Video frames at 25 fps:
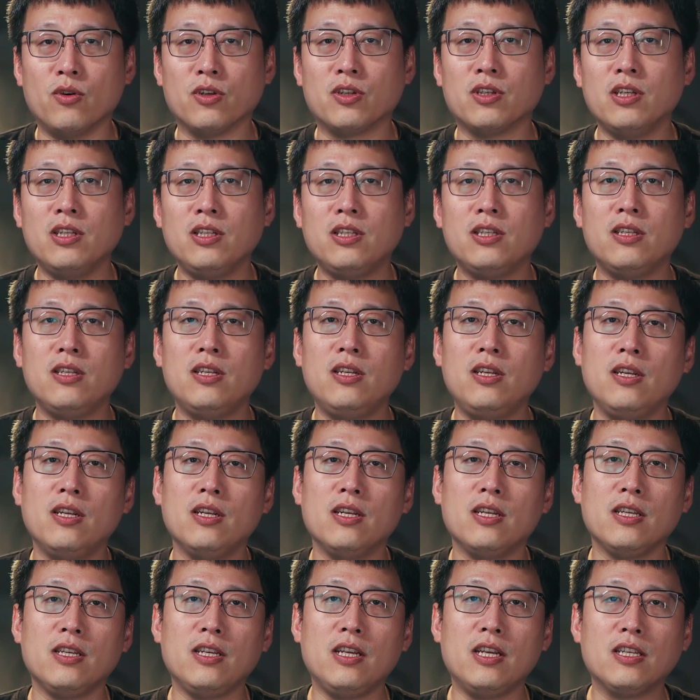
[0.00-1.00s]
I can't
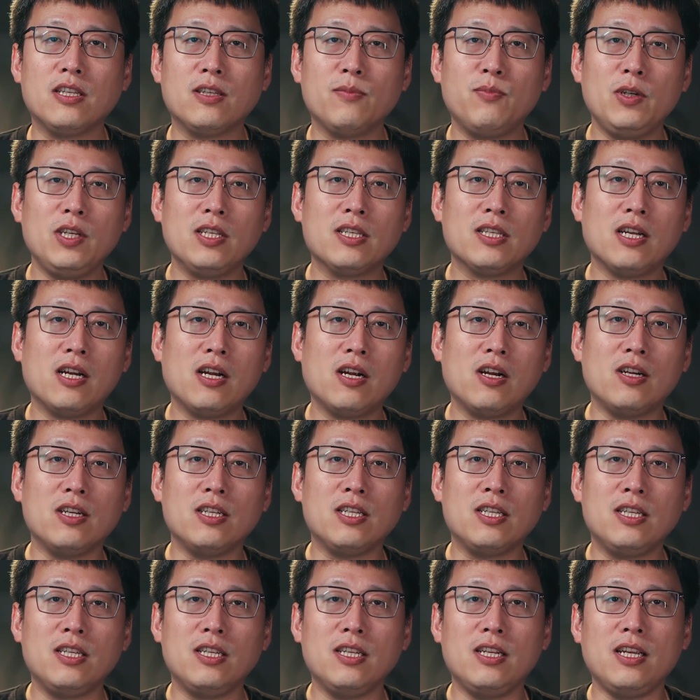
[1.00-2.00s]
overstate the
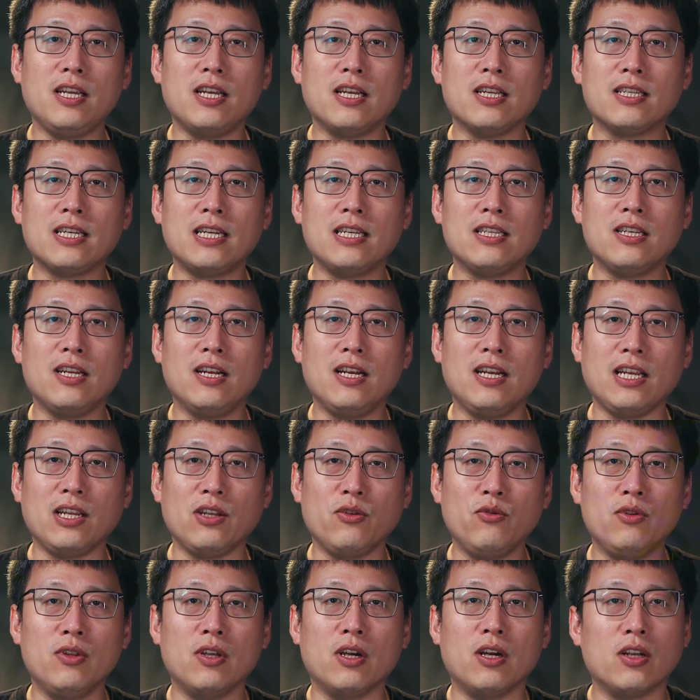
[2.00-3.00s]
importance of the
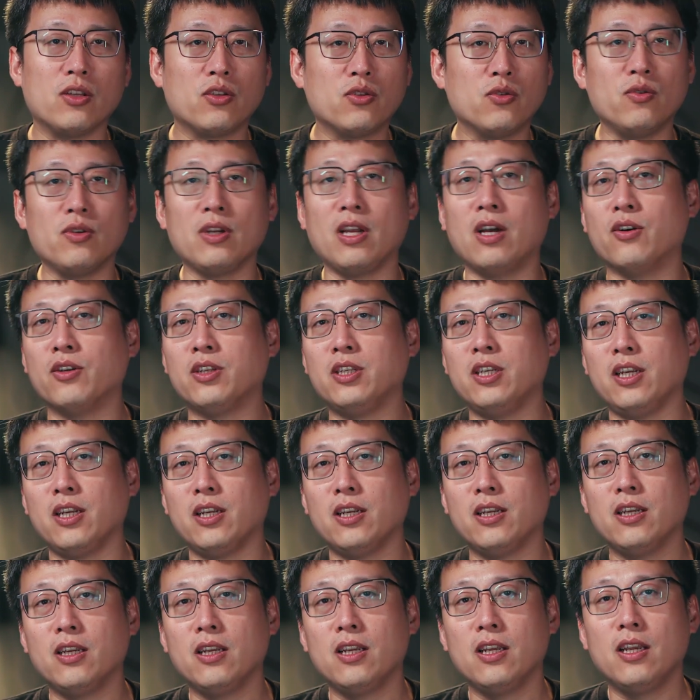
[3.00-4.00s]
ESP32 series
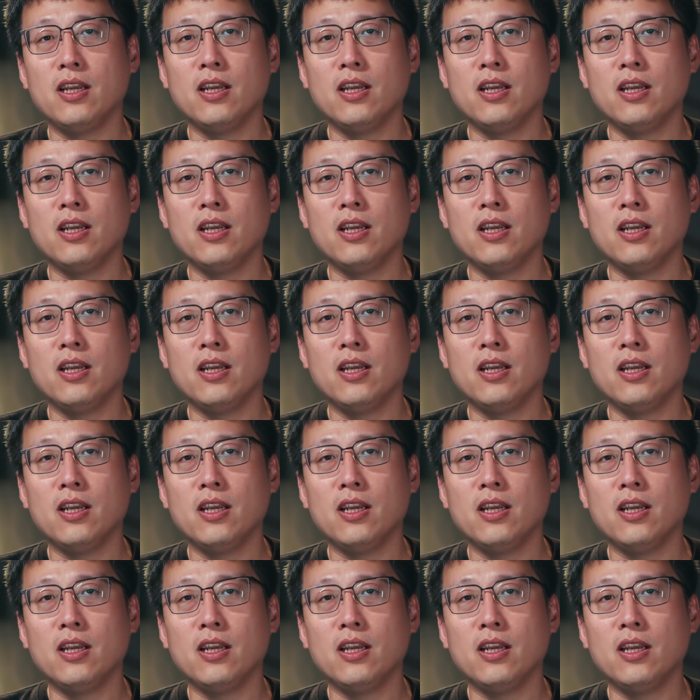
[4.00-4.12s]
in this